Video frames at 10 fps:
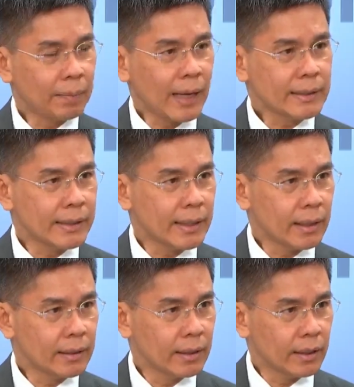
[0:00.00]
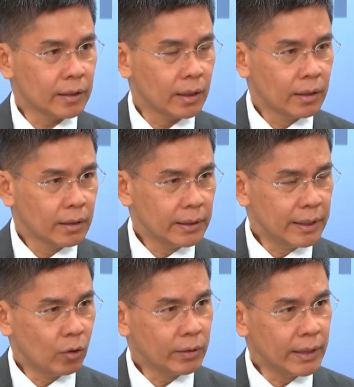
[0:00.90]
last year, mm-hmm. the
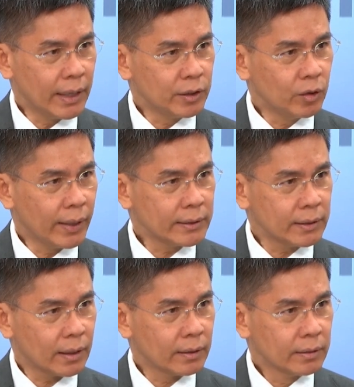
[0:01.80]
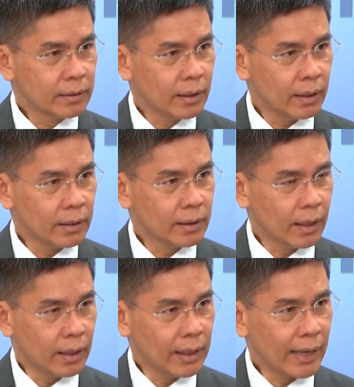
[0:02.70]
DOD and US okay, uh, yeah. uh,
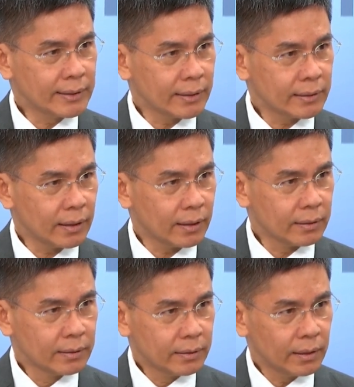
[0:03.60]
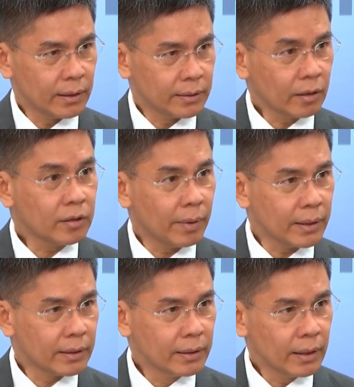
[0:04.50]
uh alliances uh, mm-hmm. document,
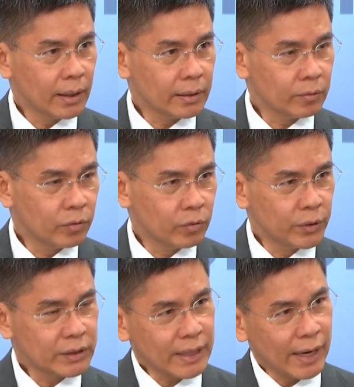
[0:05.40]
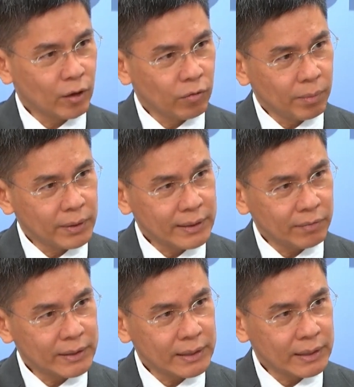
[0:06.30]
mm. uh, which signed November
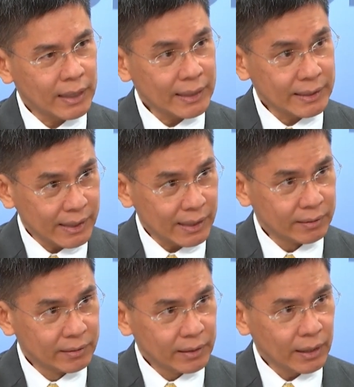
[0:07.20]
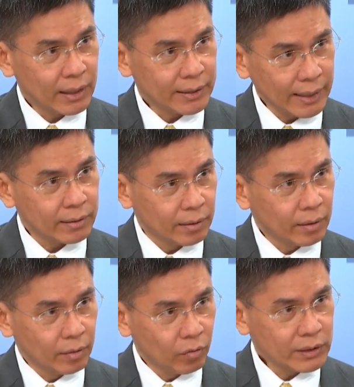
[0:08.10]
17 last mm, year. that
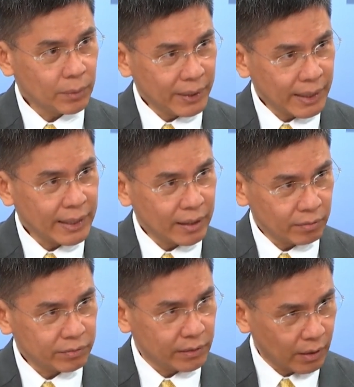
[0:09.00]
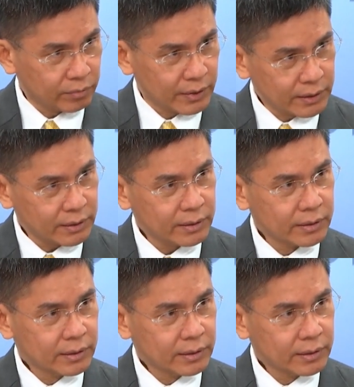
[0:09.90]
was the beginning of, of this,